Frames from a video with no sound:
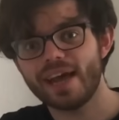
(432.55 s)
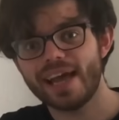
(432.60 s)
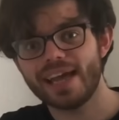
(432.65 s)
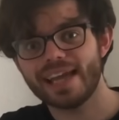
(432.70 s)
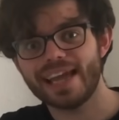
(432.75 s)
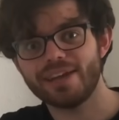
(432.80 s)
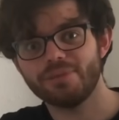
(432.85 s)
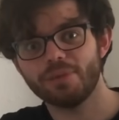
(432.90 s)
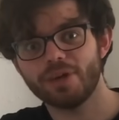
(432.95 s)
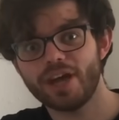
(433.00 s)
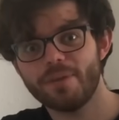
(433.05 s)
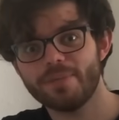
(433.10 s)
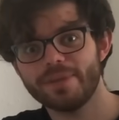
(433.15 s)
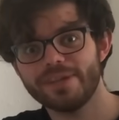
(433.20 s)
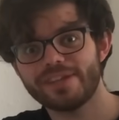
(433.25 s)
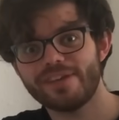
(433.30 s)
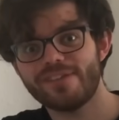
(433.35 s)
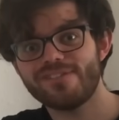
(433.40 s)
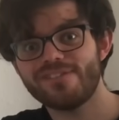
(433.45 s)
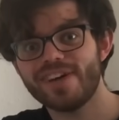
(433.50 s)
Again, we're coming
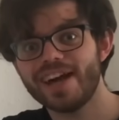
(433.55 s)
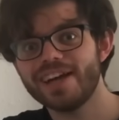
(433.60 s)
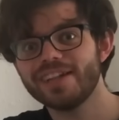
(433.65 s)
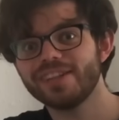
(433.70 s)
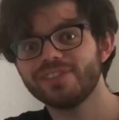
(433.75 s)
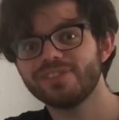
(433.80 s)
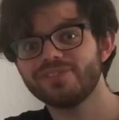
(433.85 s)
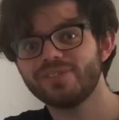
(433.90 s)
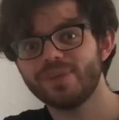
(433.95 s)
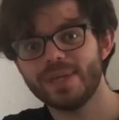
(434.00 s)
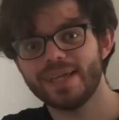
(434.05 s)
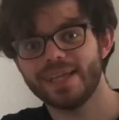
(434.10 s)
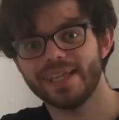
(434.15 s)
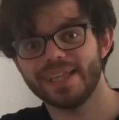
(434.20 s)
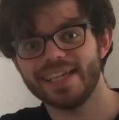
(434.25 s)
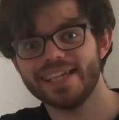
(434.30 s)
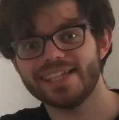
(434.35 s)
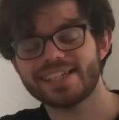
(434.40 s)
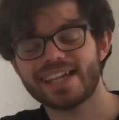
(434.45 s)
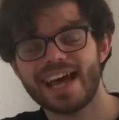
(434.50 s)
to the final week of
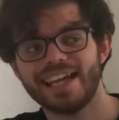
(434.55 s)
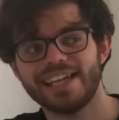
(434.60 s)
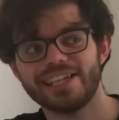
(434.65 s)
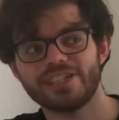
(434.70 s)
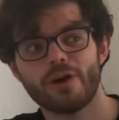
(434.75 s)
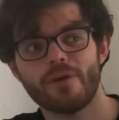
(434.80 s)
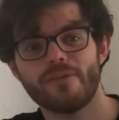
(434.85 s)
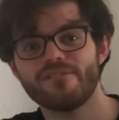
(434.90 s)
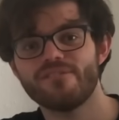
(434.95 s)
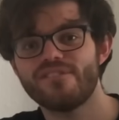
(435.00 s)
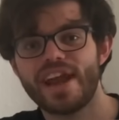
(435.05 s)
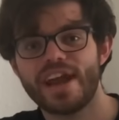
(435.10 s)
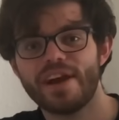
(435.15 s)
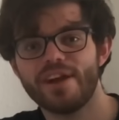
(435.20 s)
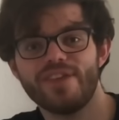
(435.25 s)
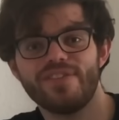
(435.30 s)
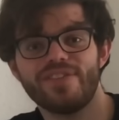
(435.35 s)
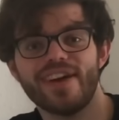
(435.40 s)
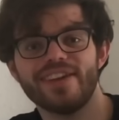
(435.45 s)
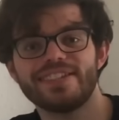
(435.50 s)
this, and it's got
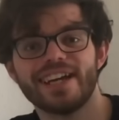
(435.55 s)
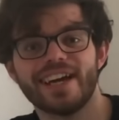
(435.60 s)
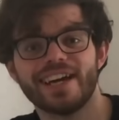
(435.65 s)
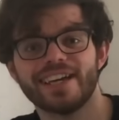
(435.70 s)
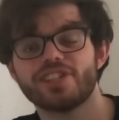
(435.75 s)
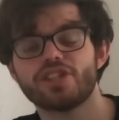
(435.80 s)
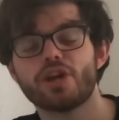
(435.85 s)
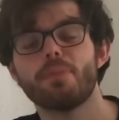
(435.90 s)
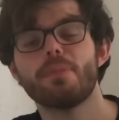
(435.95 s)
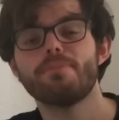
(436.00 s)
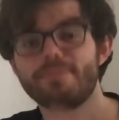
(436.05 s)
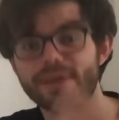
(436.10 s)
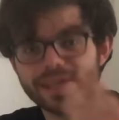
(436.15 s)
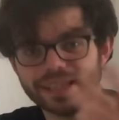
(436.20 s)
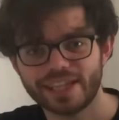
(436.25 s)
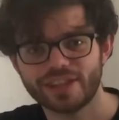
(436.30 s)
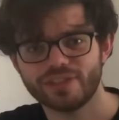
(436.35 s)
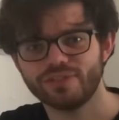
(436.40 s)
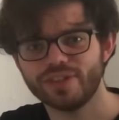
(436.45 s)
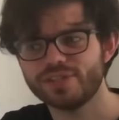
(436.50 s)
very, very tight at the top, a bit
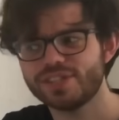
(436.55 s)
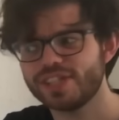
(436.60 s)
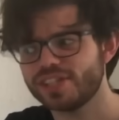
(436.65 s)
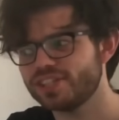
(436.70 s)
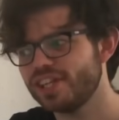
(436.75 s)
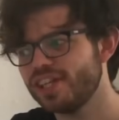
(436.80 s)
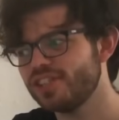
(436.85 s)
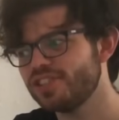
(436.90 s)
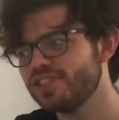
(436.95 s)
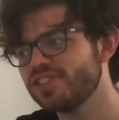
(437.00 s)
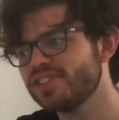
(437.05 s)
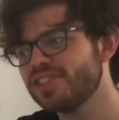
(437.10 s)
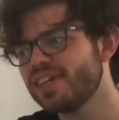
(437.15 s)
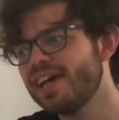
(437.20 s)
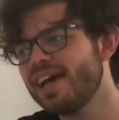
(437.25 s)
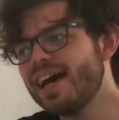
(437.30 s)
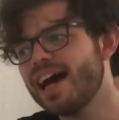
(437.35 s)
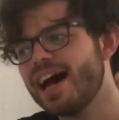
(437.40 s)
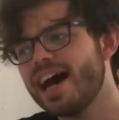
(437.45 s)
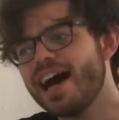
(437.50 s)
like the real Six Nations.
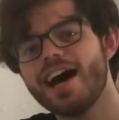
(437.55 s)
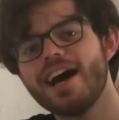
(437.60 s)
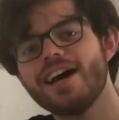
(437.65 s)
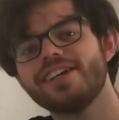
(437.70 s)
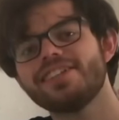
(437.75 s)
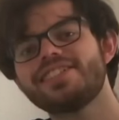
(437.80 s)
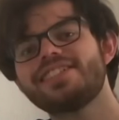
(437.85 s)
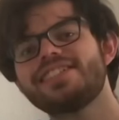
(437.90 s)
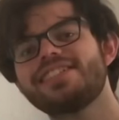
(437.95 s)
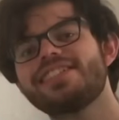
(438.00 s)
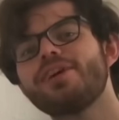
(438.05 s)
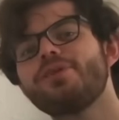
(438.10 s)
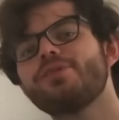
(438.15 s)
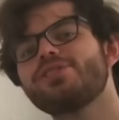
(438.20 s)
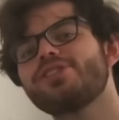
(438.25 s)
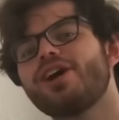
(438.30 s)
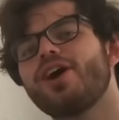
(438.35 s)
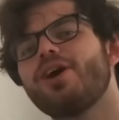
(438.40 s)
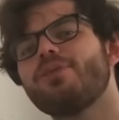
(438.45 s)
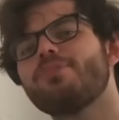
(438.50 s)
Uh, still
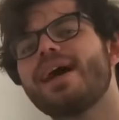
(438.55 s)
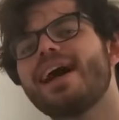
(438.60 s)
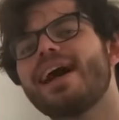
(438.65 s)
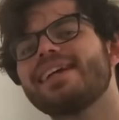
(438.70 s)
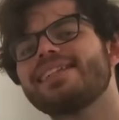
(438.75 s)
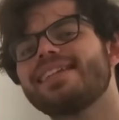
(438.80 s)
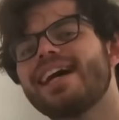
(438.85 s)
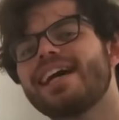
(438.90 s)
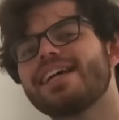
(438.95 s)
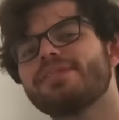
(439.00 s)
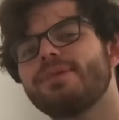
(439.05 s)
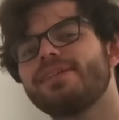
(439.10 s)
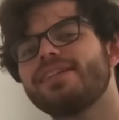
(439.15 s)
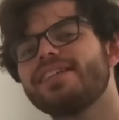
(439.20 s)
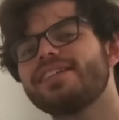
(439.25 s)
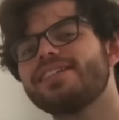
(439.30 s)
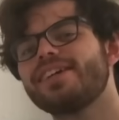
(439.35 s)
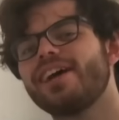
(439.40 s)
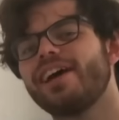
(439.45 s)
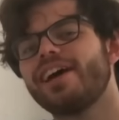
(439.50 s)
top, as it has been
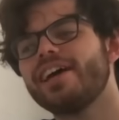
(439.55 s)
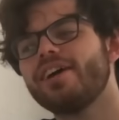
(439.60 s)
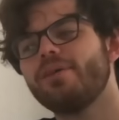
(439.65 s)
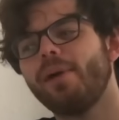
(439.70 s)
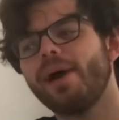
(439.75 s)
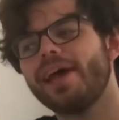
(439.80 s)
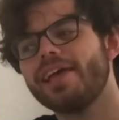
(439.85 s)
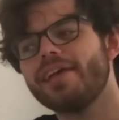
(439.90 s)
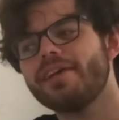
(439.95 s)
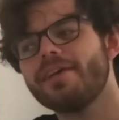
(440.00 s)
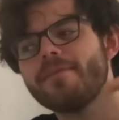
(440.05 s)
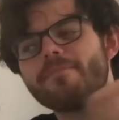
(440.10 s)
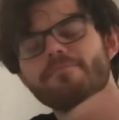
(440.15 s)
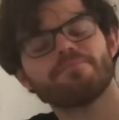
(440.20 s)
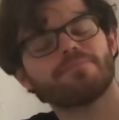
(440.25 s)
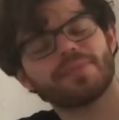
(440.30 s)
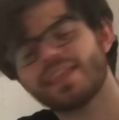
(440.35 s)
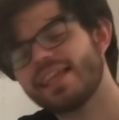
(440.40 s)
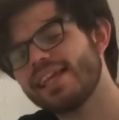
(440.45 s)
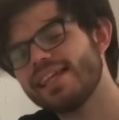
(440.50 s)
the entire way,
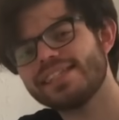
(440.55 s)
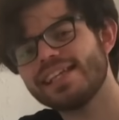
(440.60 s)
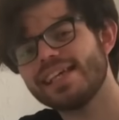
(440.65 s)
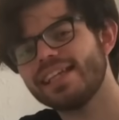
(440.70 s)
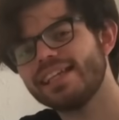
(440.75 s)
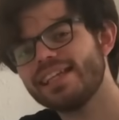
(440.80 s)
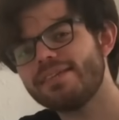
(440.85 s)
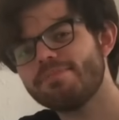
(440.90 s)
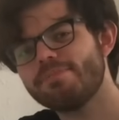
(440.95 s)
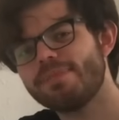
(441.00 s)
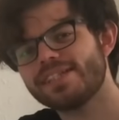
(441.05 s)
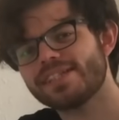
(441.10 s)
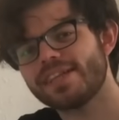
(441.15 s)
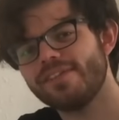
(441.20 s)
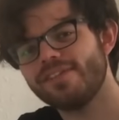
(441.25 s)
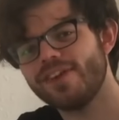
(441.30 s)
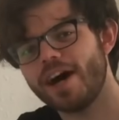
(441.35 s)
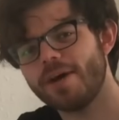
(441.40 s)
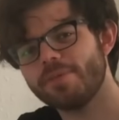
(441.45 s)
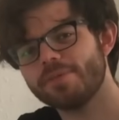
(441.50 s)
is the Elite
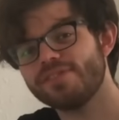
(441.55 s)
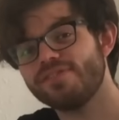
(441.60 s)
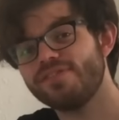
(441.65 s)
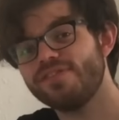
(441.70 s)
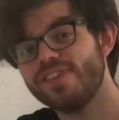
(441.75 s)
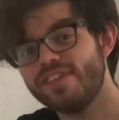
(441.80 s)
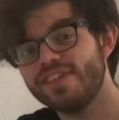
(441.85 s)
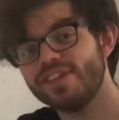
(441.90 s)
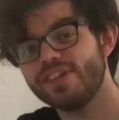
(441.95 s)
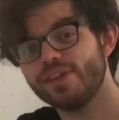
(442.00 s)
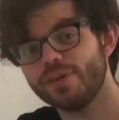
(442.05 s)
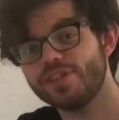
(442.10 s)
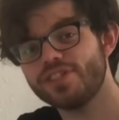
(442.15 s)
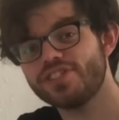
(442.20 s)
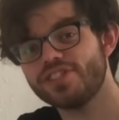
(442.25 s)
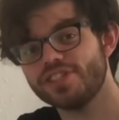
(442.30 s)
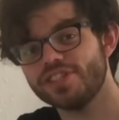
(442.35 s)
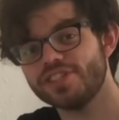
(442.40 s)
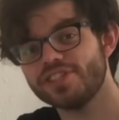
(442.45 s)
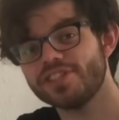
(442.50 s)
Biscuit Farmers Vivid
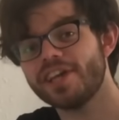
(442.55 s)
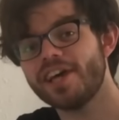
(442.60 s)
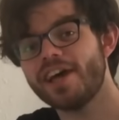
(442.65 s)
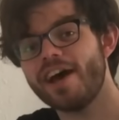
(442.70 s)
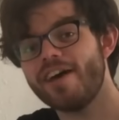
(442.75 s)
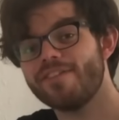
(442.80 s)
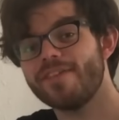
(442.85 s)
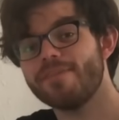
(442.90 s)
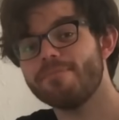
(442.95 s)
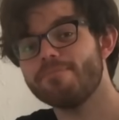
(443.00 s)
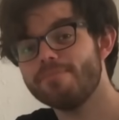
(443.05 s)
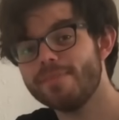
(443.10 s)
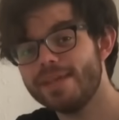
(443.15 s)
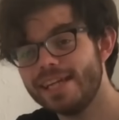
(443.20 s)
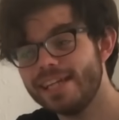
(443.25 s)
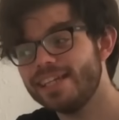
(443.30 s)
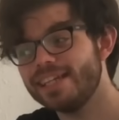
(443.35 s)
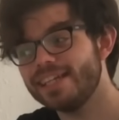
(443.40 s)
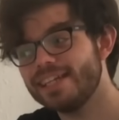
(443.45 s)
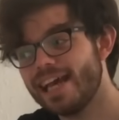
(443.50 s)
Oysters, a
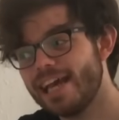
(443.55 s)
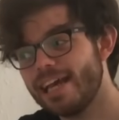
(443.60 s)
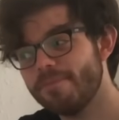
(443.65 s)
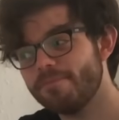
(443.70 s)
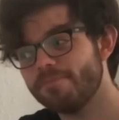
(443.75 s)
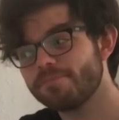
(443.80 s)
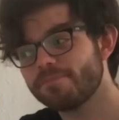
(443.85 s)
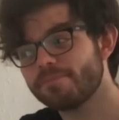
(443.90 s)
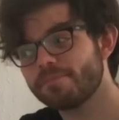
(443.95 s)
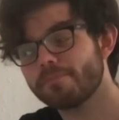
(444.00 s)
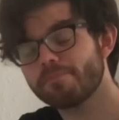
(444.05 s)
familiar name